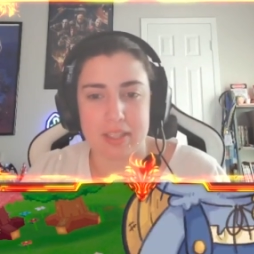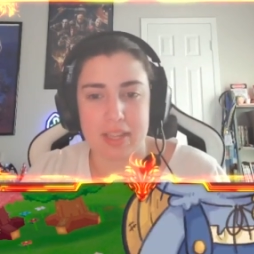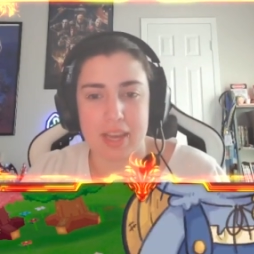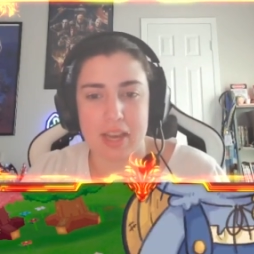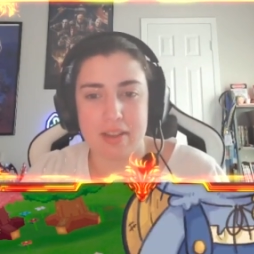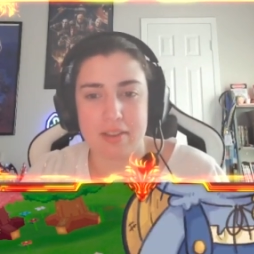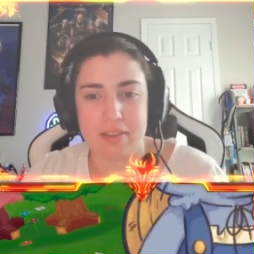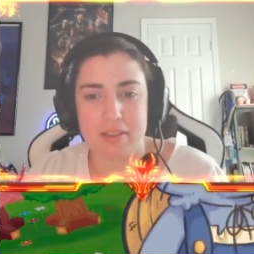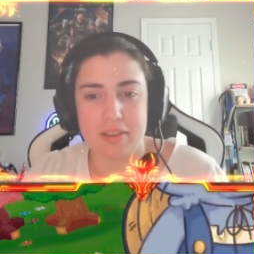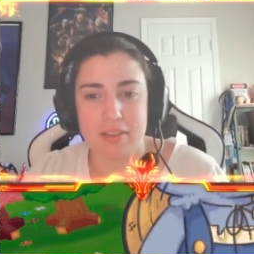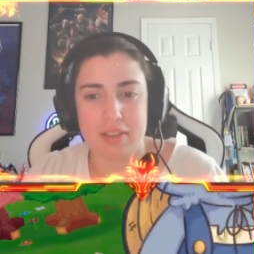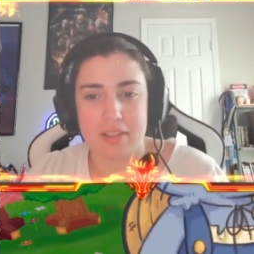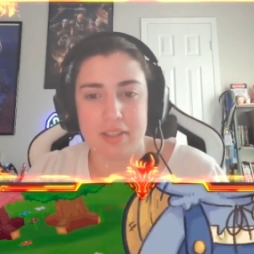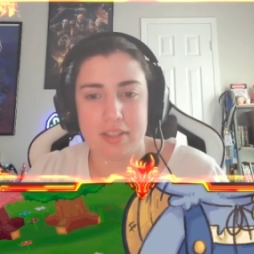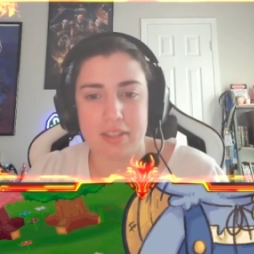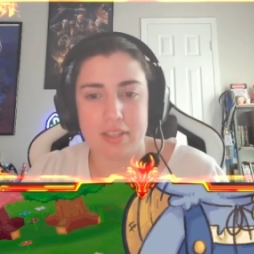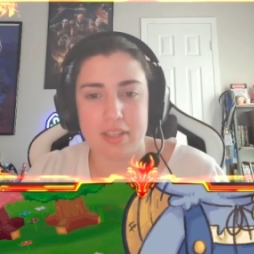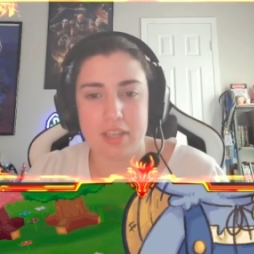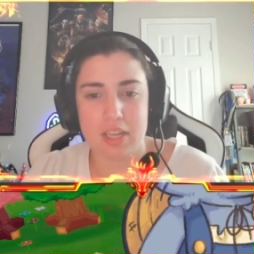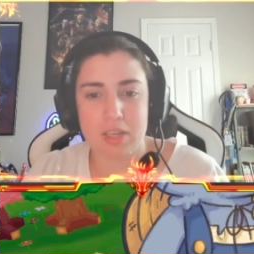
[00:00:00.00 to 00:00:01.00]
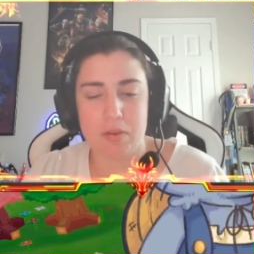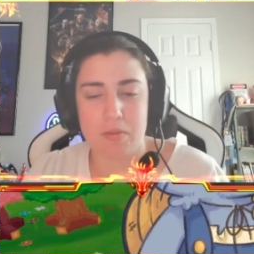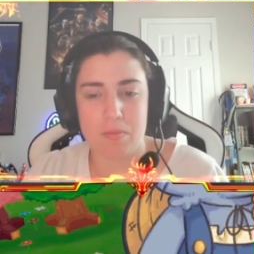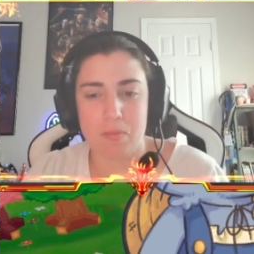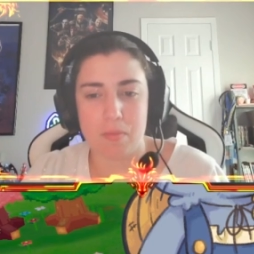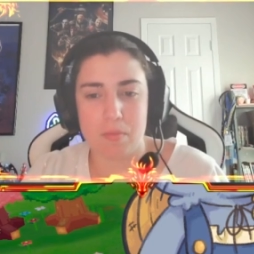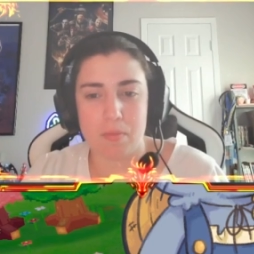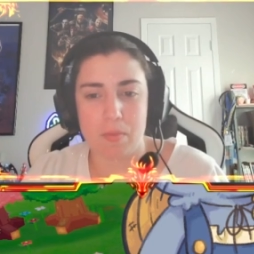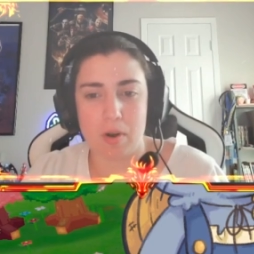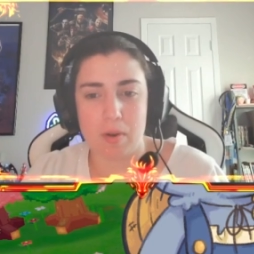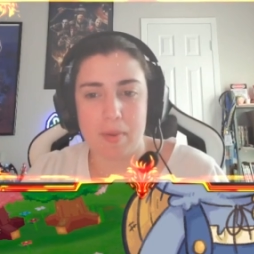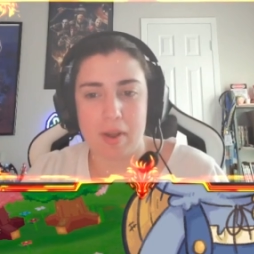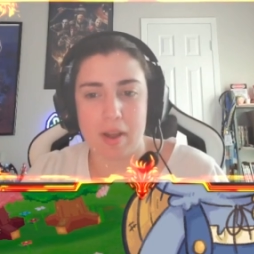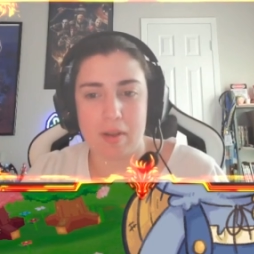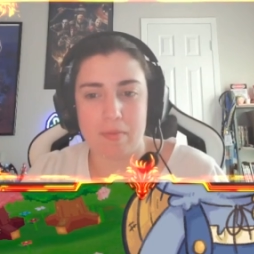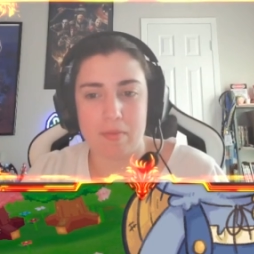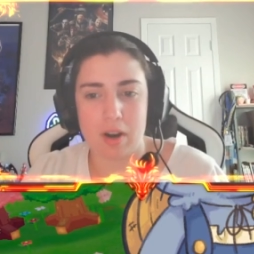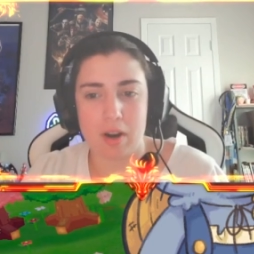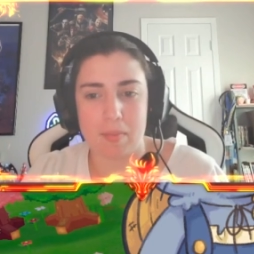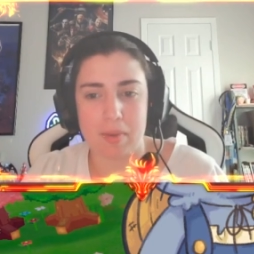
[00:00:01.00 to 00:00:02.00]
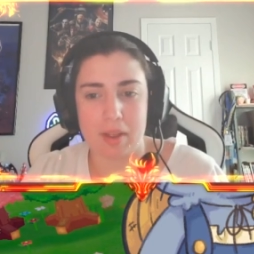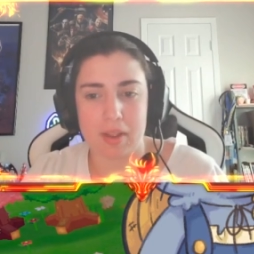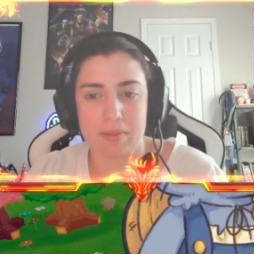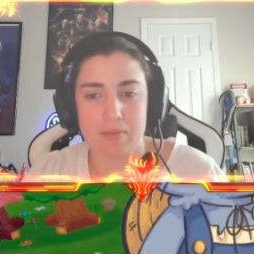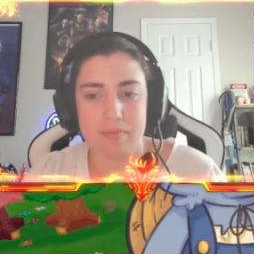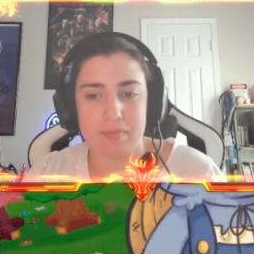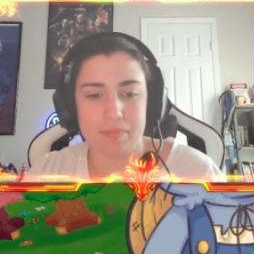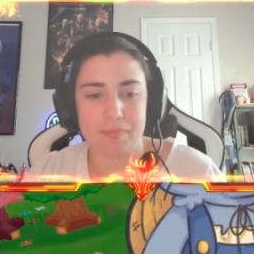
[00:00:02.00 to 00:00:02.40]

yeah? Teach you more about farming.